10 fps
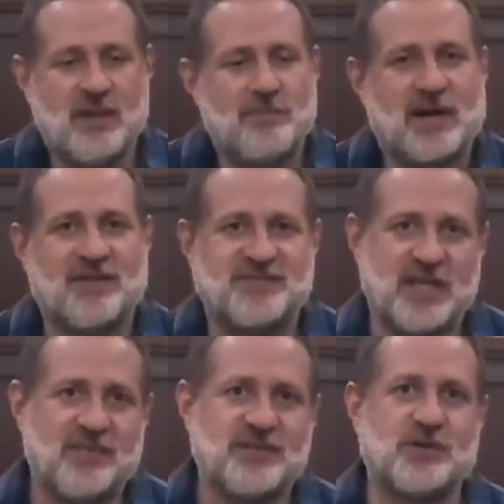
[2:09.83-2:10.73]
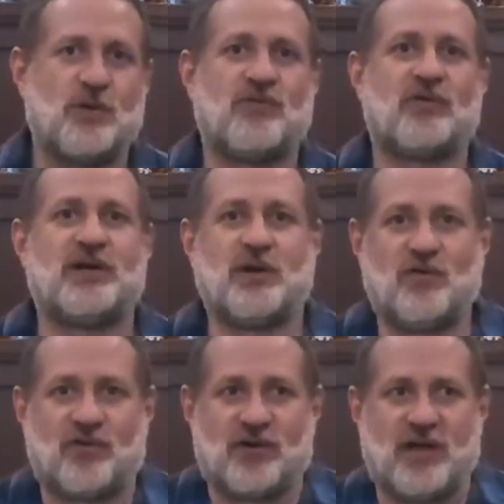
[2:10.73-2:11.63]
But I've said this over and
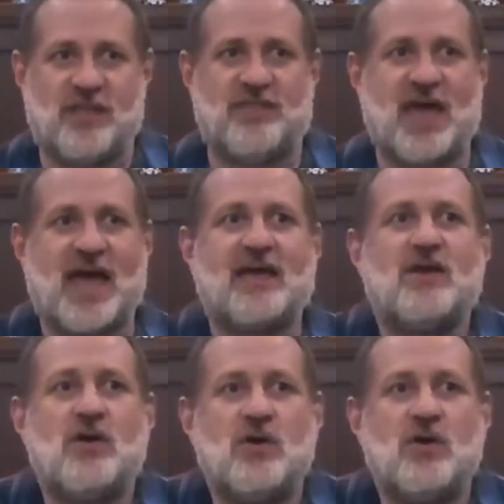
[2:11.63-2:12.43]
over, and that